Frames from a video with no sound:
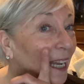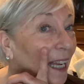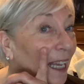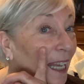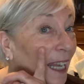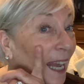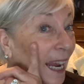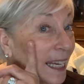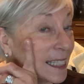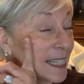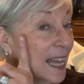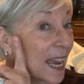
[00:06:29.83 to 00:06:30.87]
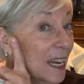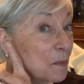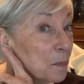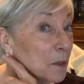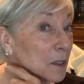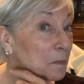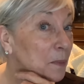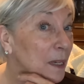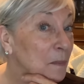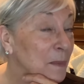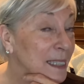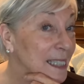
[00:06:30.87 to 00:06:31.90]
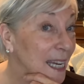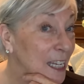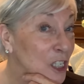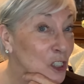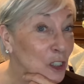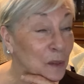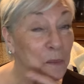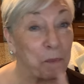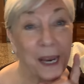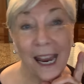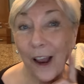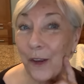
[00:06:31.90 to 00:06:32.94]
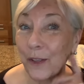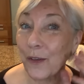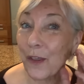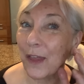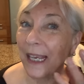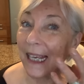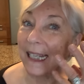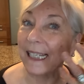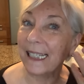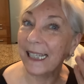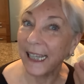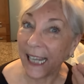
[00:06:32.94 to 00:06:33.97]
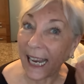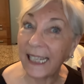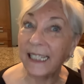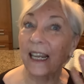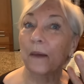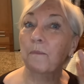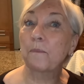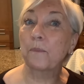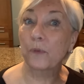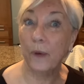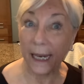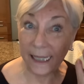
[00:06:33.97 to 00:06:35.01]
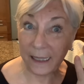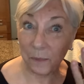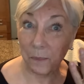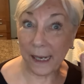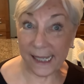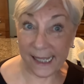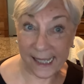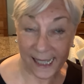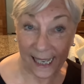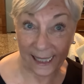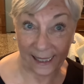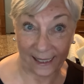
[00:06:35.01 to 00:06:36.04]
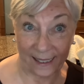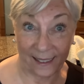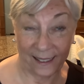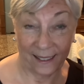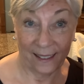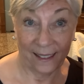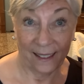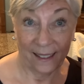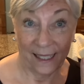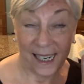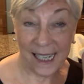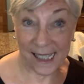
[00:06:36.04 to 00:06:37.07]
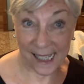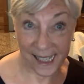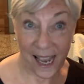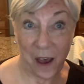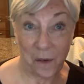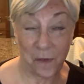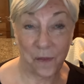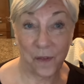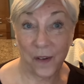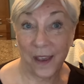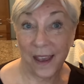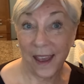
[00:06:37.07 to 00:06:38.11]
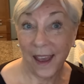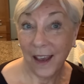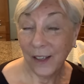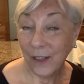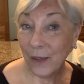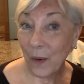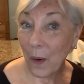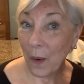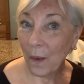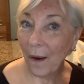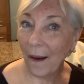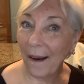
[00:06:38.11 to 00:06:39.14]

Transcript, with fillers: lightened the hyperpigmentation, but I also think it's lightened and brightened my skin itself. So,